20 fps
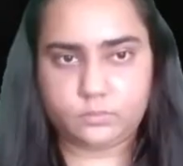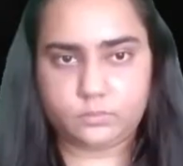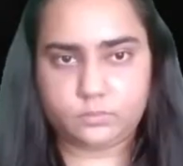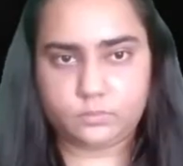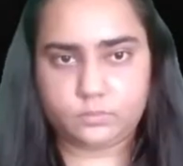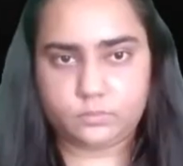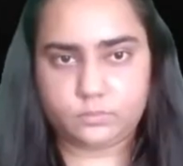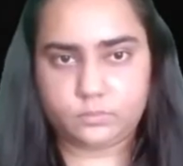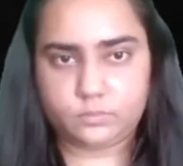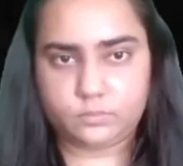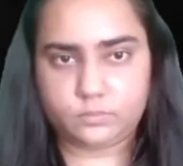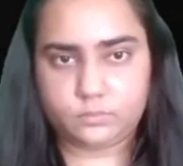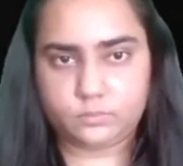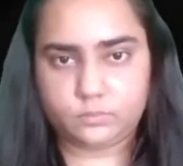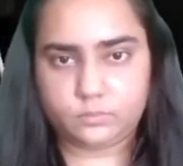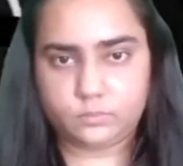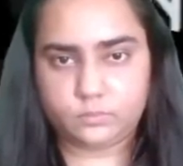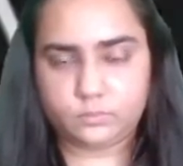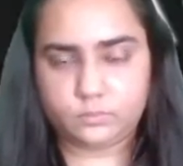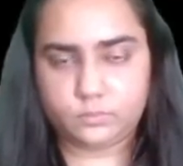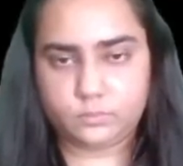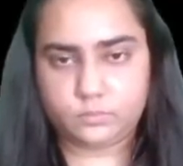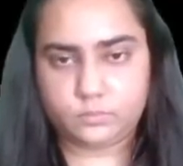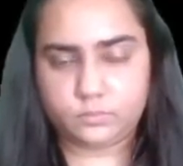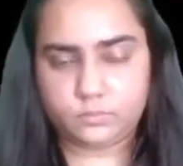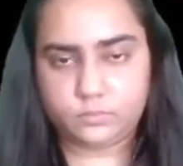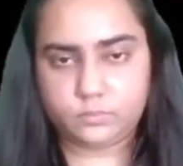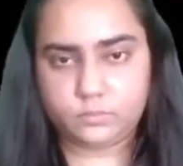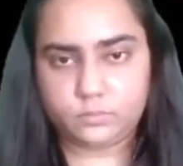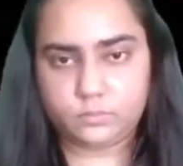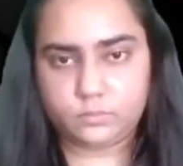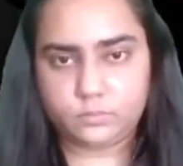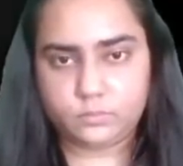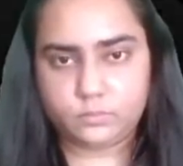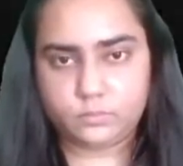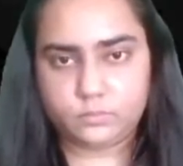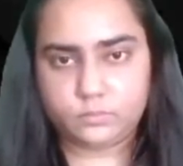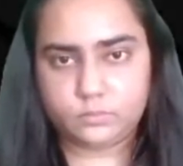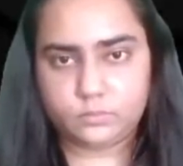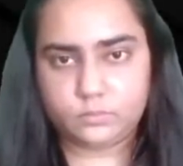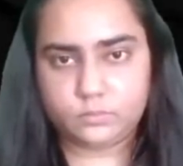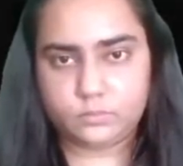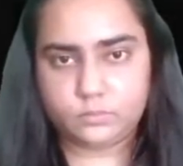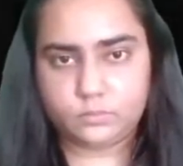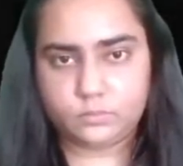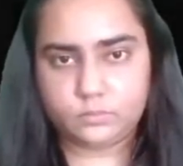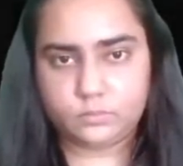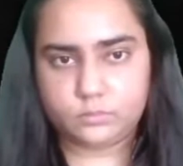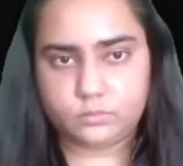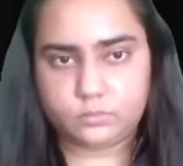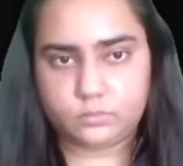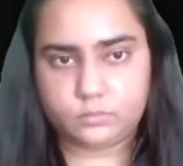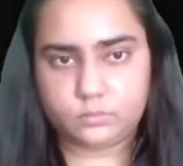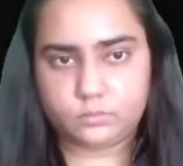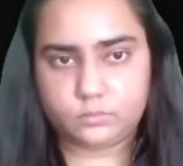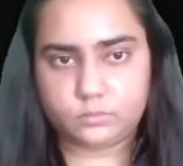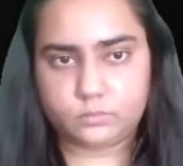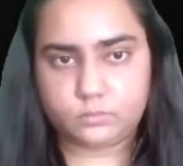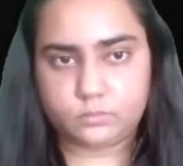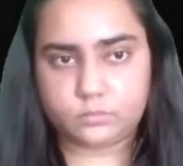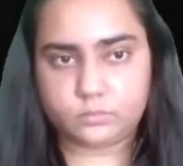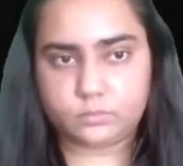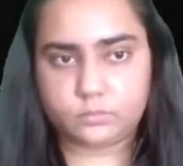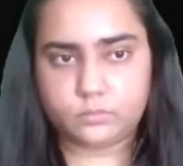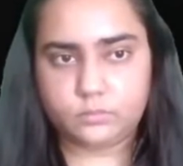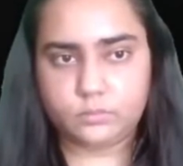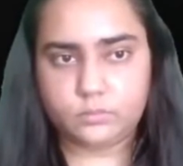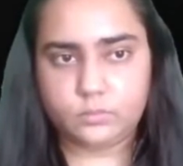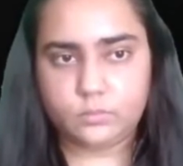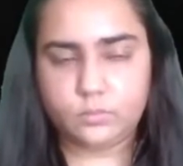Nothing is said.